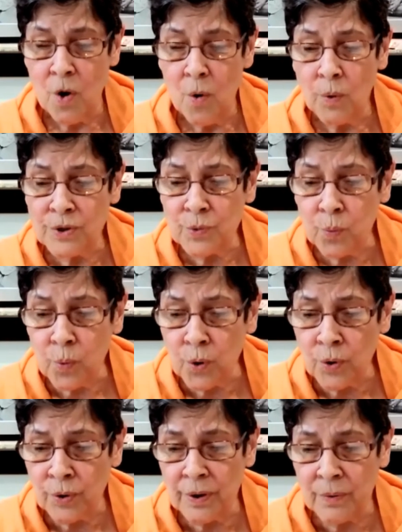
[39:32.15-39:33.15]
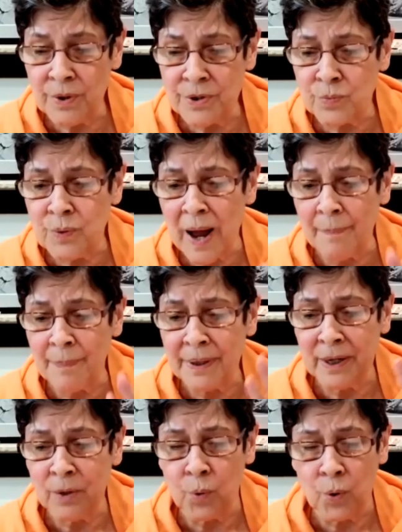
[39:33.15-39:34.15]
was
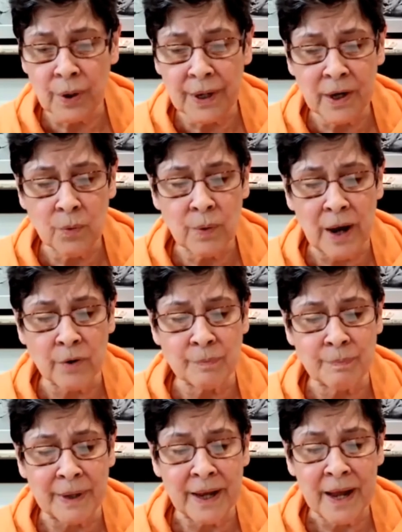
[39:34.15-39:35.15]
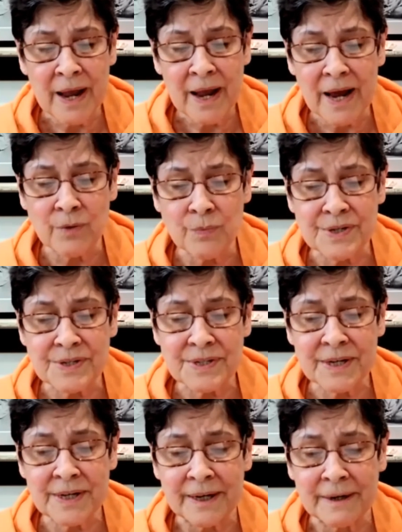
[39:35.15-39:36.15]
rapidly whirling around me and
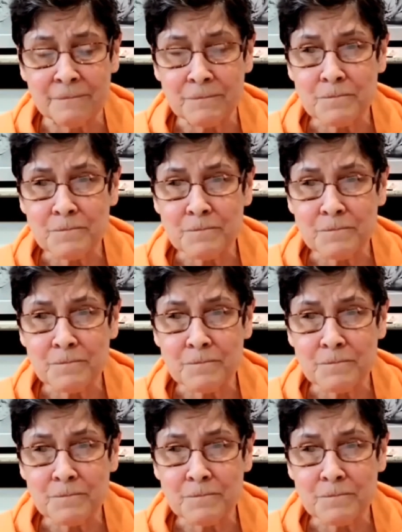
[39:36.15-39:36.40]
receding.